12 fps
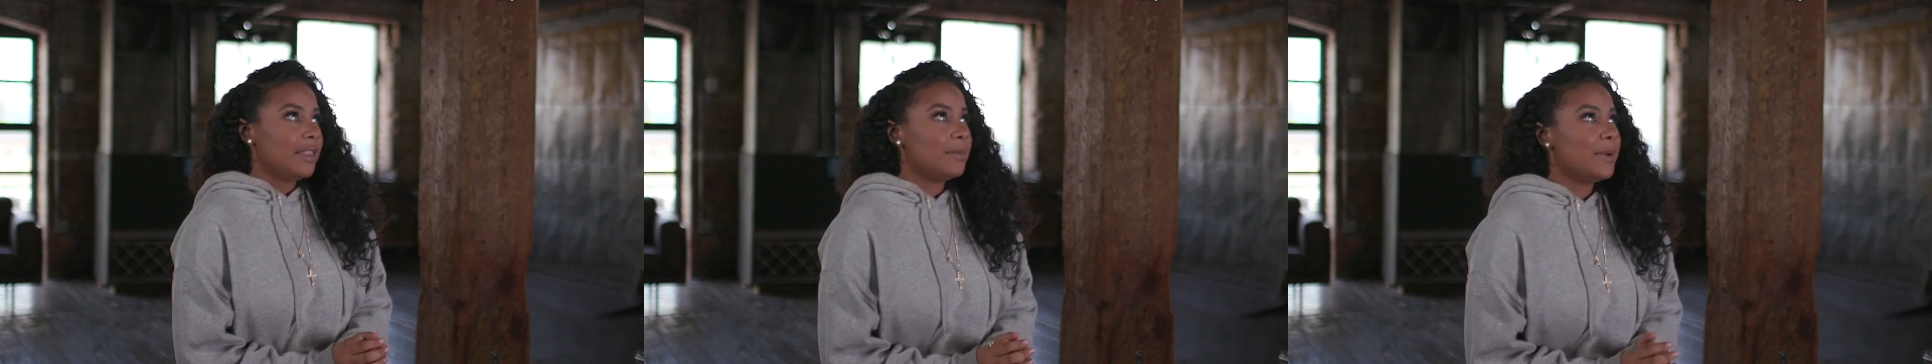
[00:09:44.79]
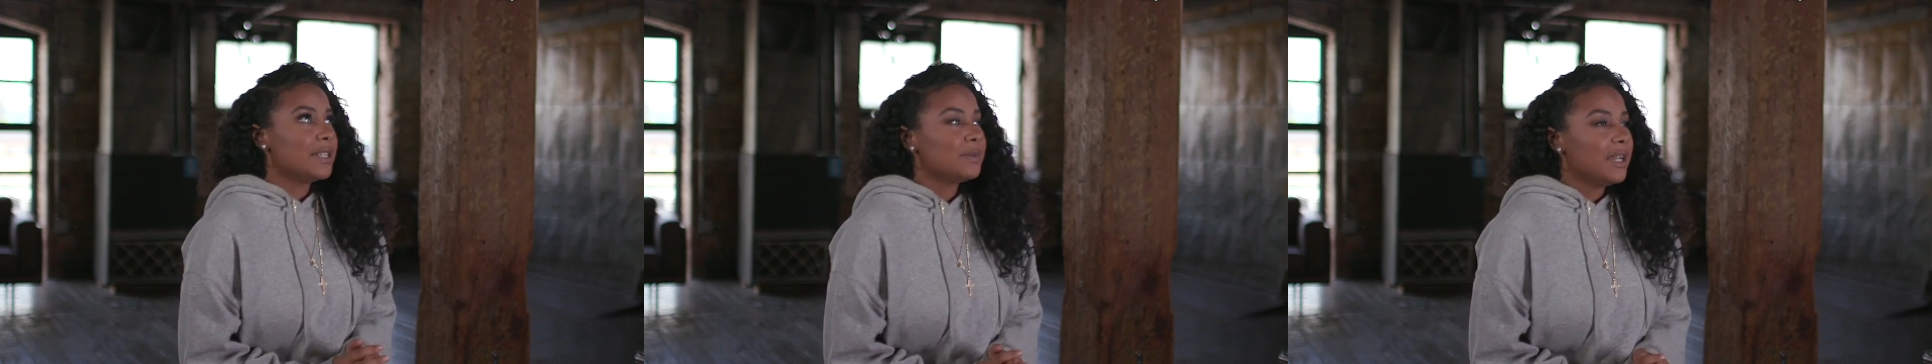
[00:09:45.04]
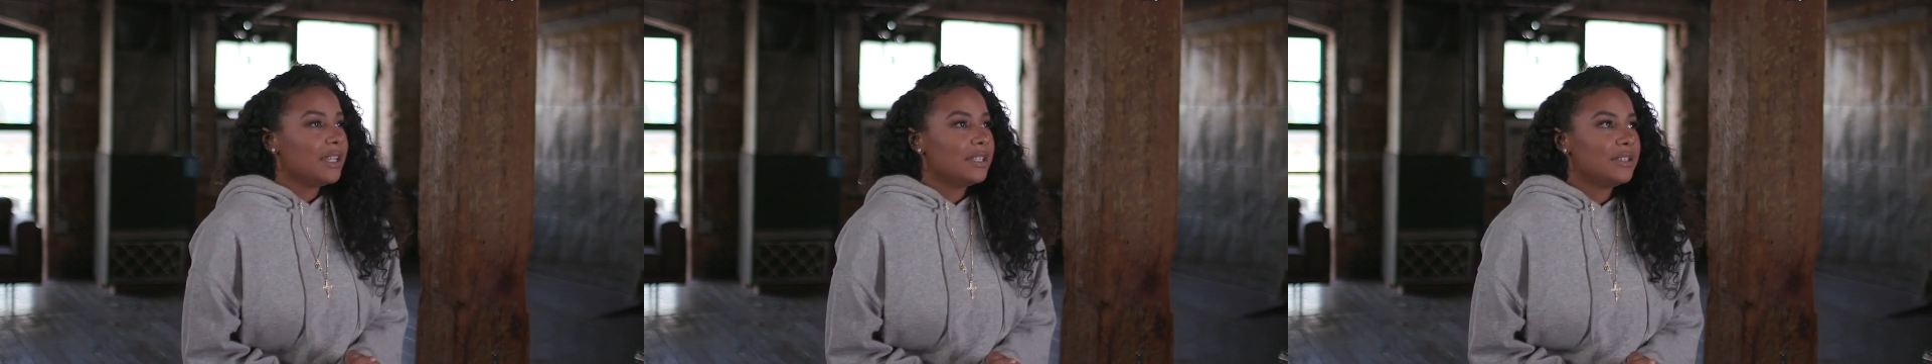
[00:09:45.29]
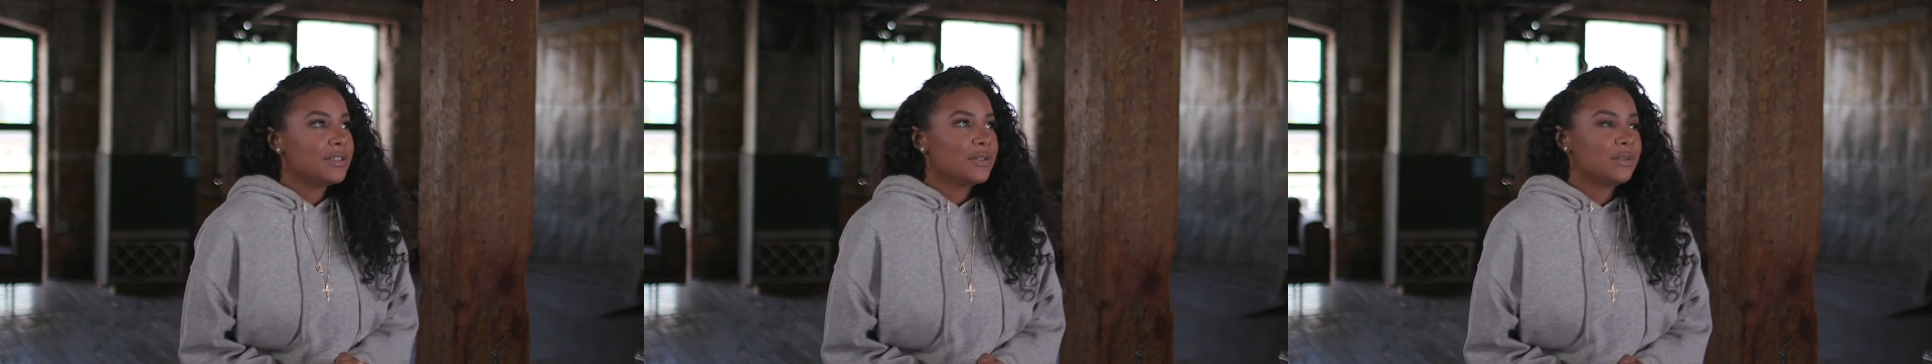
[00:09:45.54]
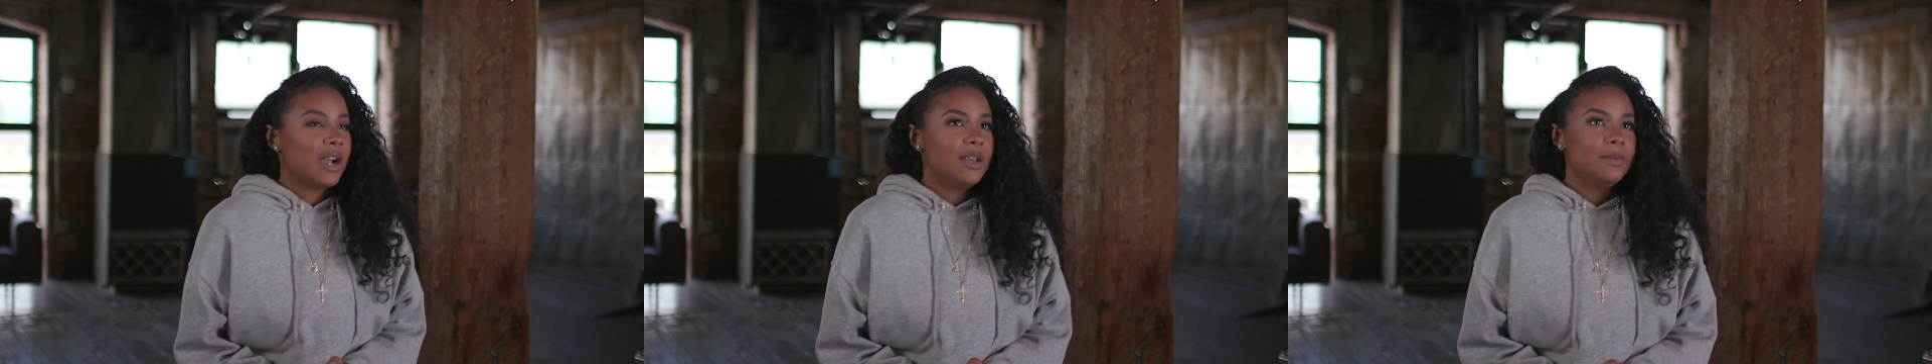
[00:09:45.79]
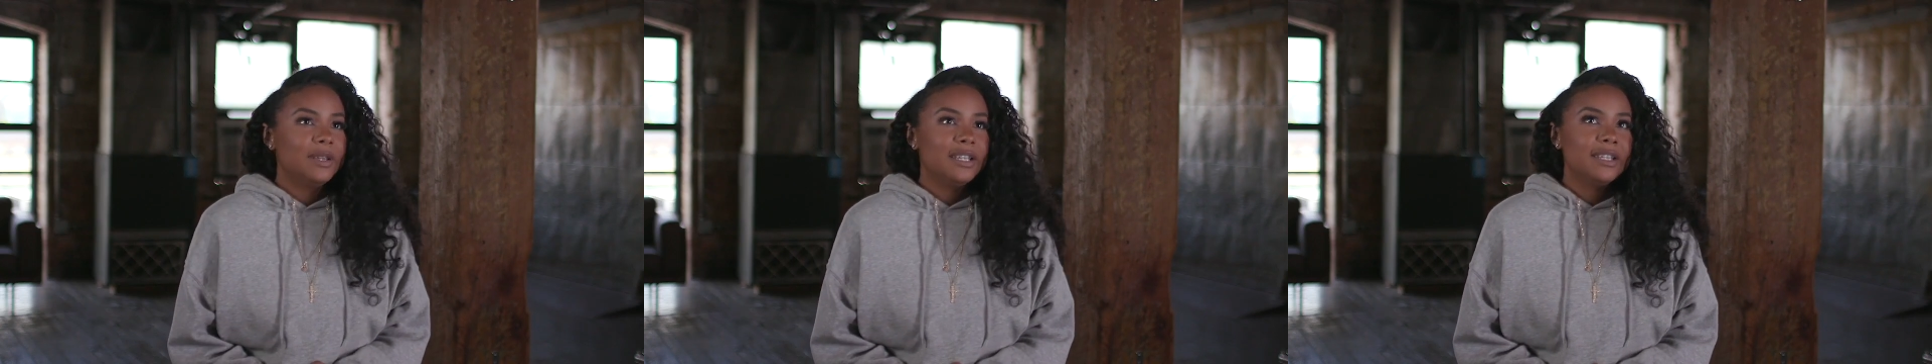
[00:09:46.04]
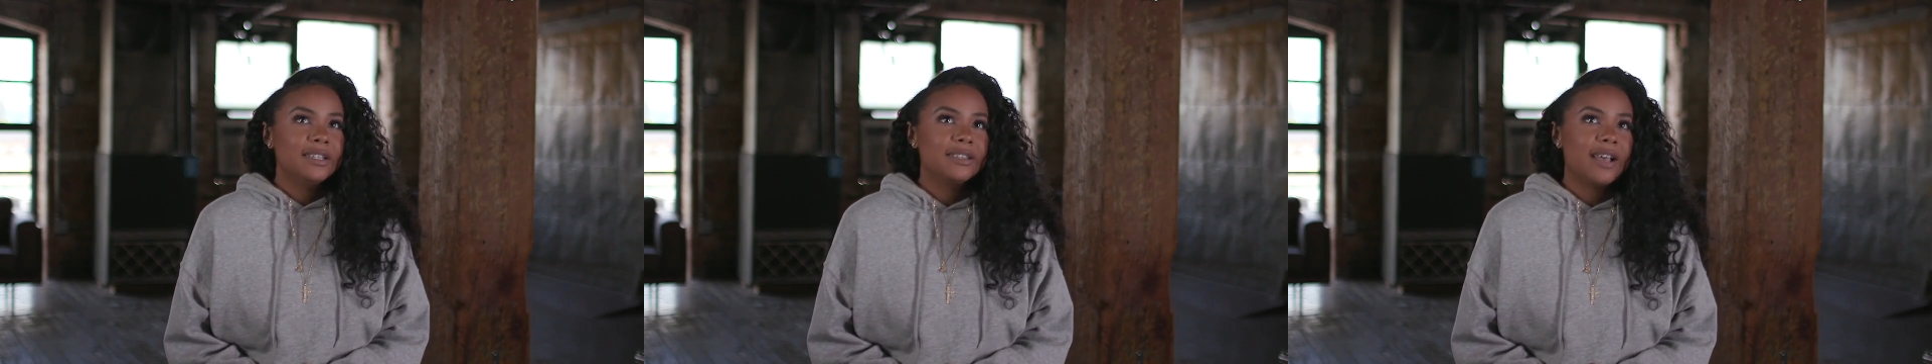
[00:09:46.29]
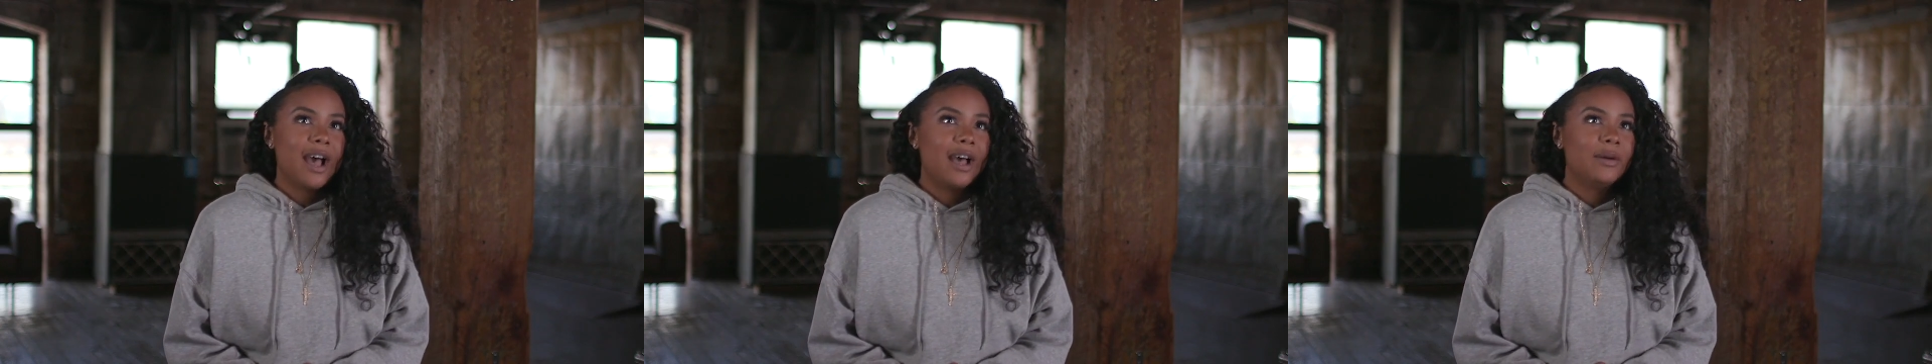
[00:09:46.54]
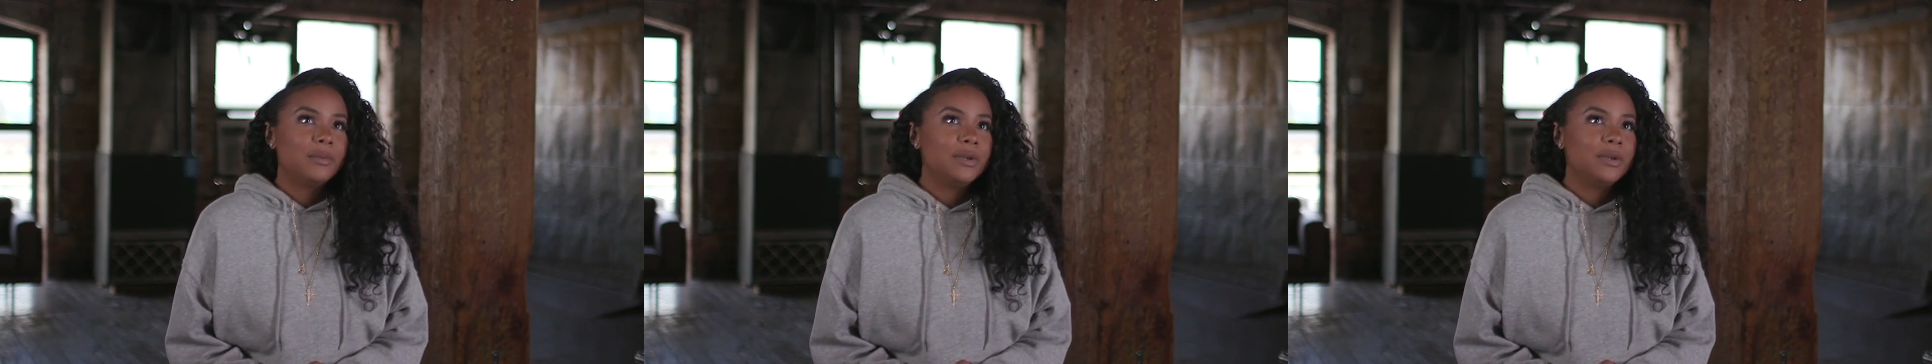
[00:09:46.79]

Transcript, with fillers: The best way I can describe it is that